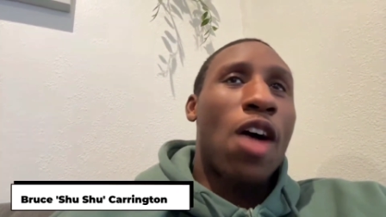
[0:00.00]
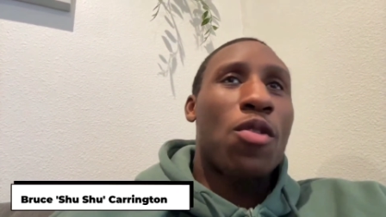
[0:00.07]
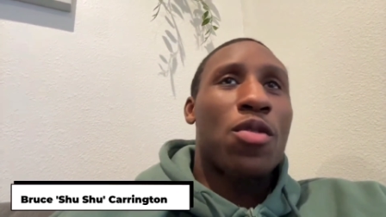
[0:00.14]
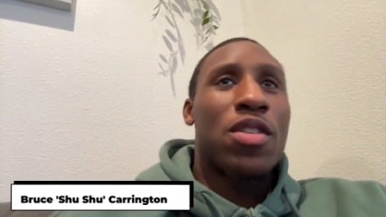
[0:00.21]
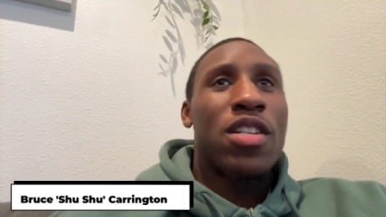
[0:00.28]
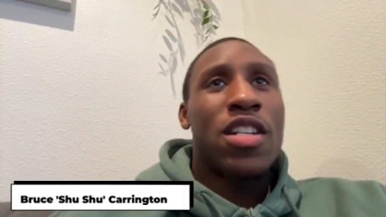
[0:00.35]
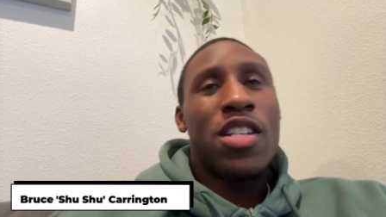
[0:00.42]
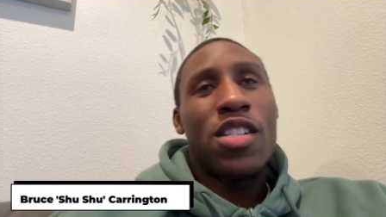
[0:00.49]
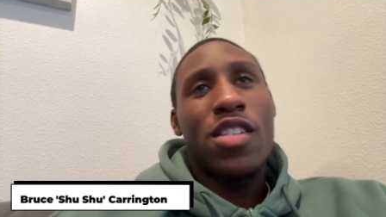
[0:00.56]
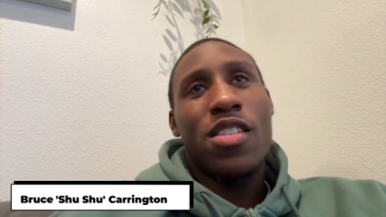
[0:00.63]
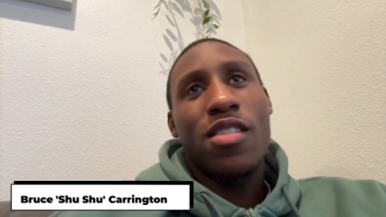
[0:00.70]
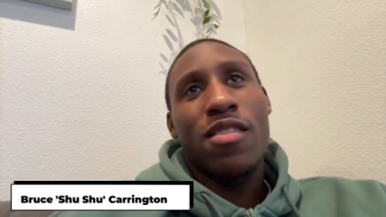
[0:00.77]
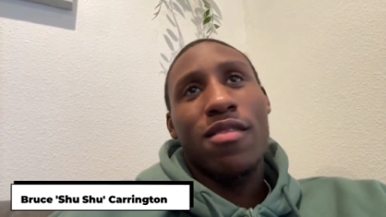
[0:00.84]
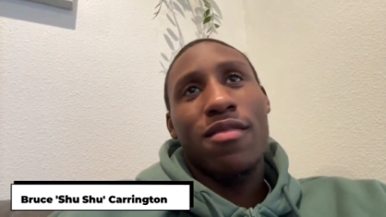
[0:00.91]

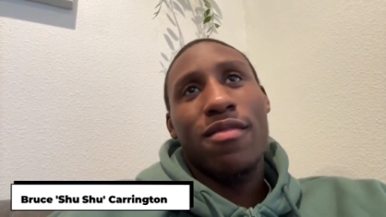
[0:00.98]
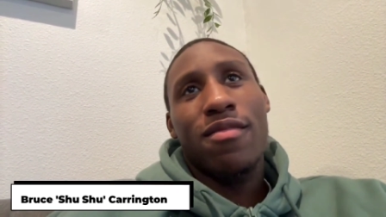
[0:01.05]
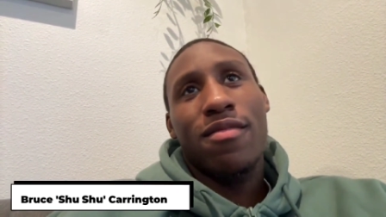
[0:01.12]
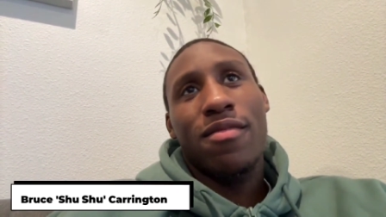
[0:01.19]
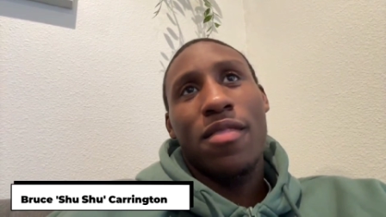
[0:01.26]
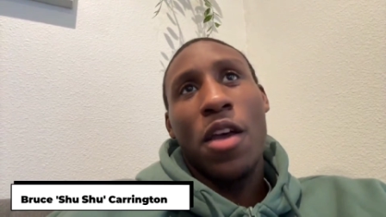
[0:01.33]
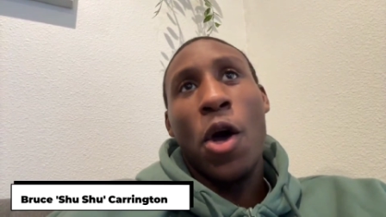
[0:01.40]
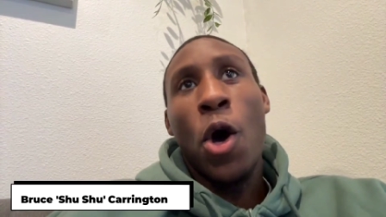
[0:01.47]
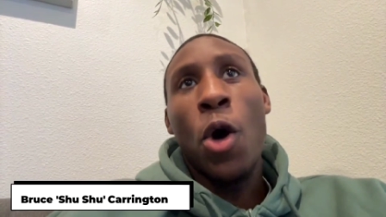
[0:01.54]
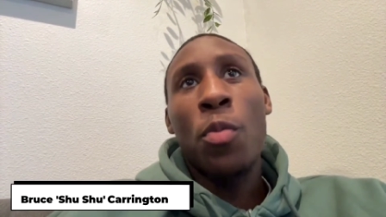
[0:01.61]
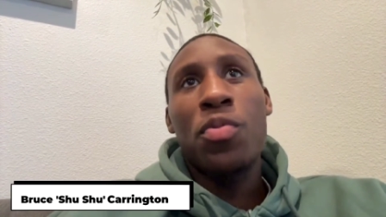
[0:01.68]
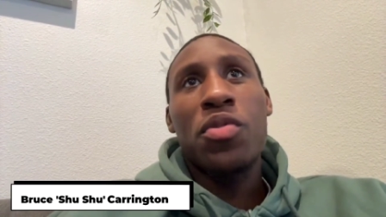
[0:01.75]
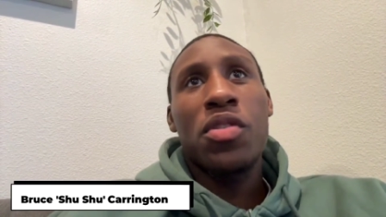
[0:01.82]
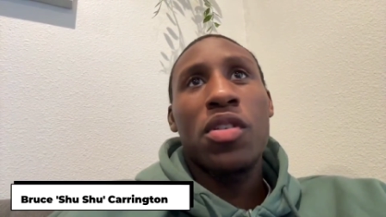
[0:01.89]
awkwardness
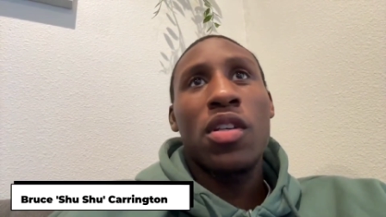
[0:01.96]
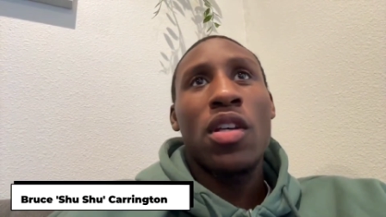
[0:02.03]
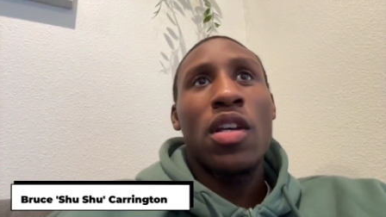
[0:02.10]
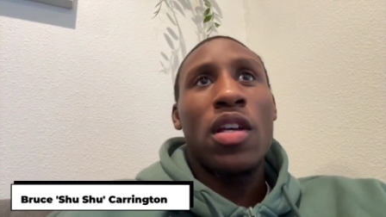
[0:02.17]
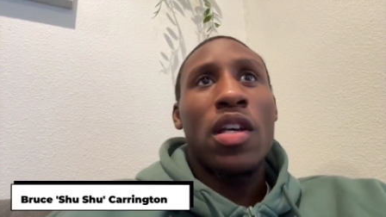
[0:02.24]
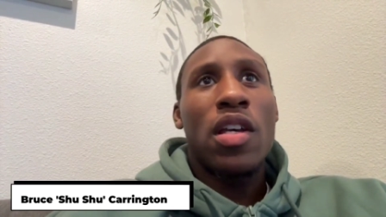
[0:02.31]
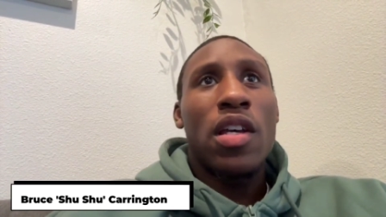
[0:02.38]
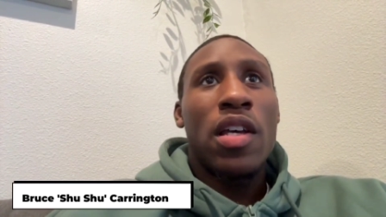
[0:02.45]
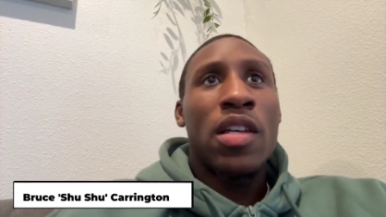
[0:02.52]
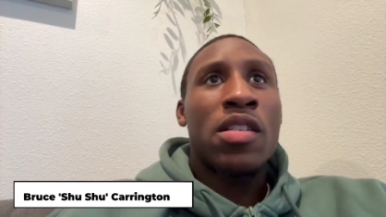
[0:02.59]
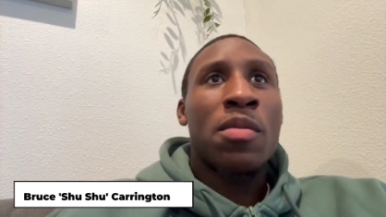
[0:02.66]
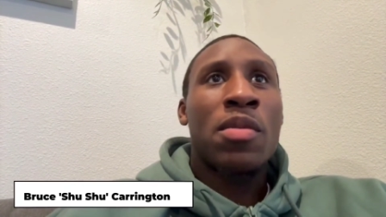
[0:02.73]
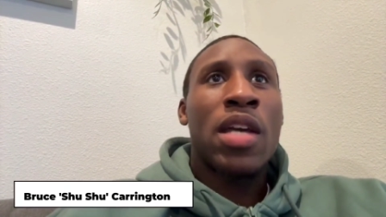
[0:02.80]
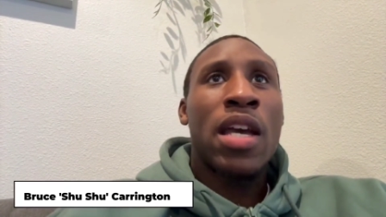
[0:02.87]
helps
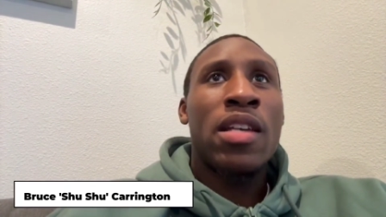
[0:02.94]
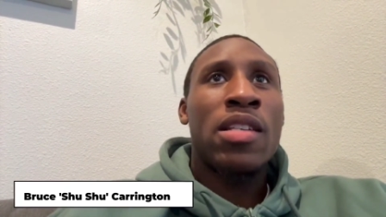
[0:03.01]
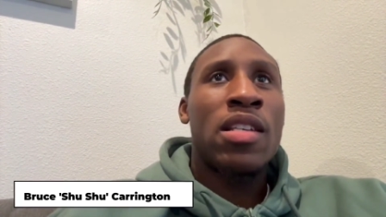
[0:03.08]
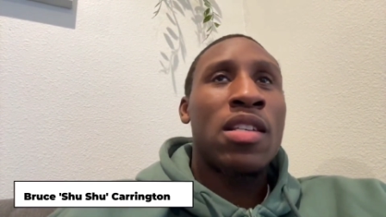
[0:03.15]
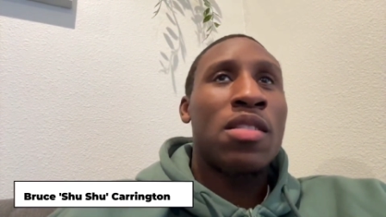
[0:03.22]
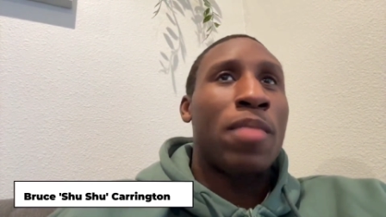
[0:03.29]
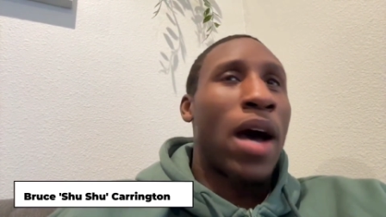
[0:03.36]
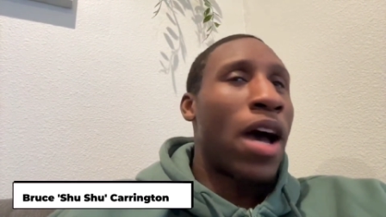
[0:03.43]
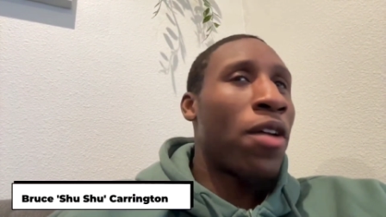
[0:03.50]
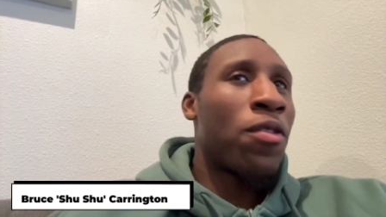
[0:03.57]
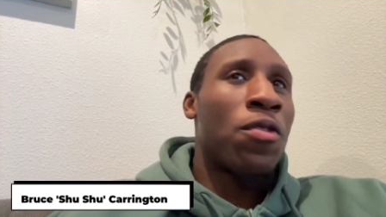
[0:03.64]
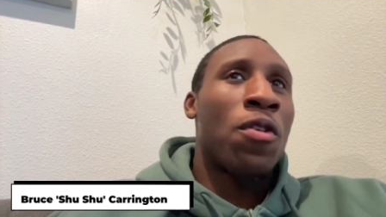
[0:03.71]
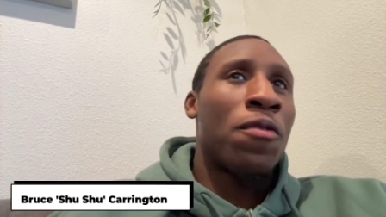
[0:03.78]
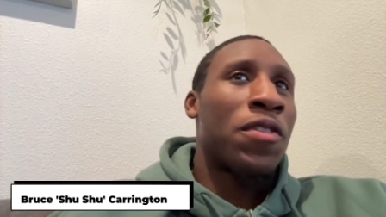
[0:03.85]
in some cases, but
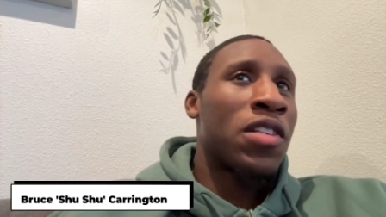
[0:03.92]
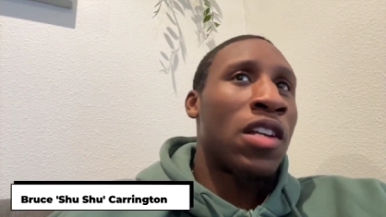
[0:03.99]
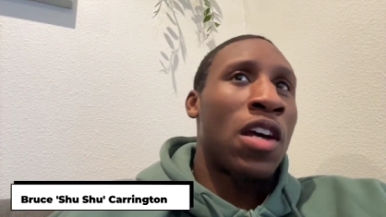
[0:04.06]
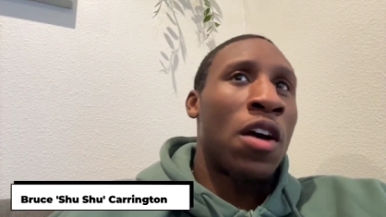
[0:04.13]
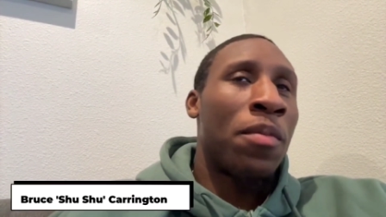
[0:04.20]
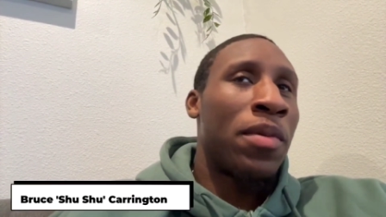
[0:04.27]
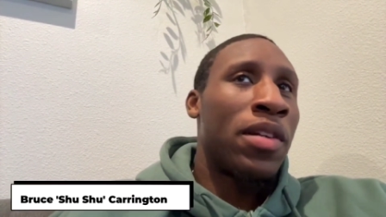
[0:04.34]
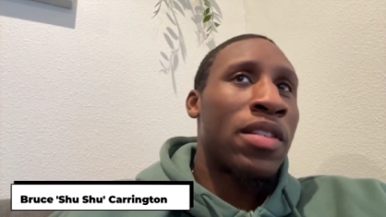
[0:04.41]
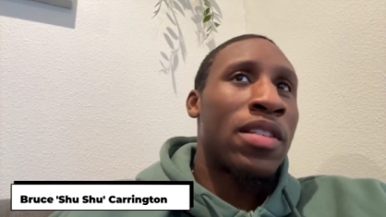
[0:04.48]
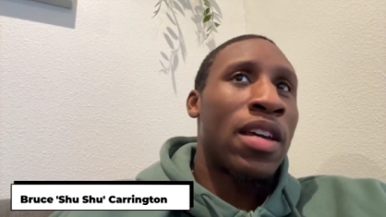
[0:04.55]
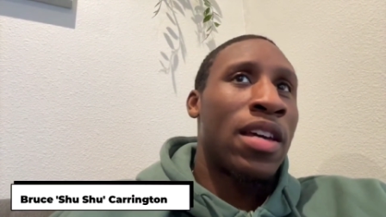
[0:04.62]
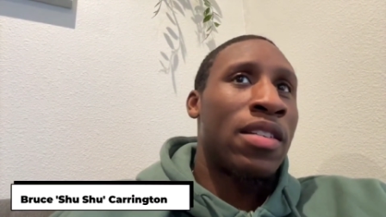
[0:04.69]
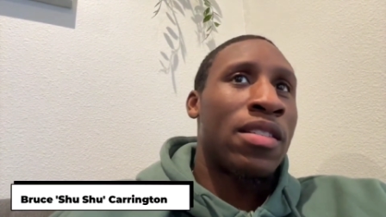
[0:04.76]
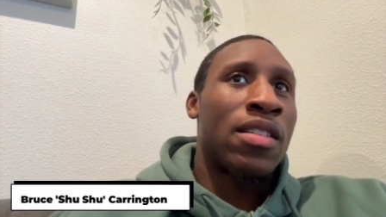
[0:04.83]
I don't know if it's gonna help in this
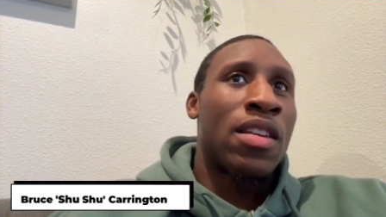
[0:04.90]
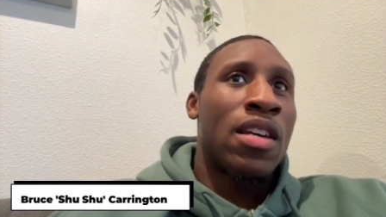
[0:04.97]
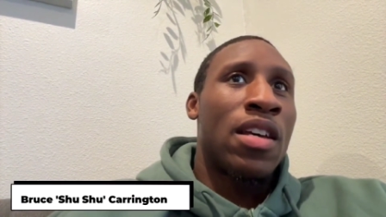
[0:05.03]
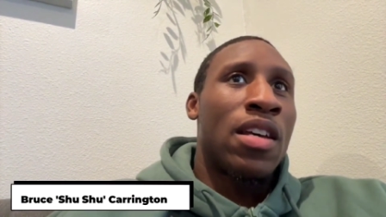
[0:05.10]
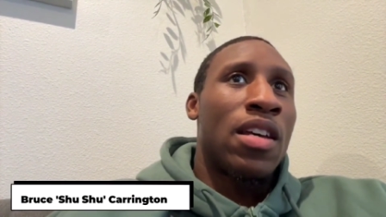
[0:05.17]
case.